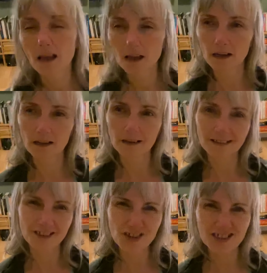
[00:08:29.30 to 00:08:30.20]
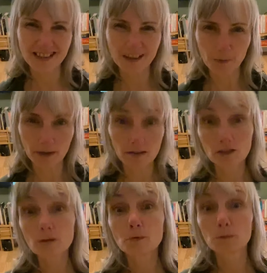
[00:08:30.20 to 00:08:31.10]
Uh, just think about you
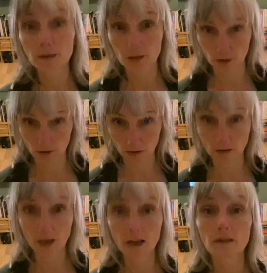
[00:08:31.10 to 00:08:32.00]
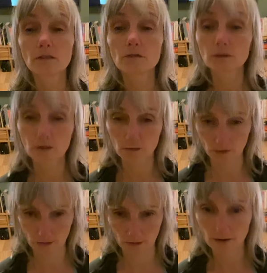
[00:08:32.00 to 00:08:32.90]
could probably just do the head nods.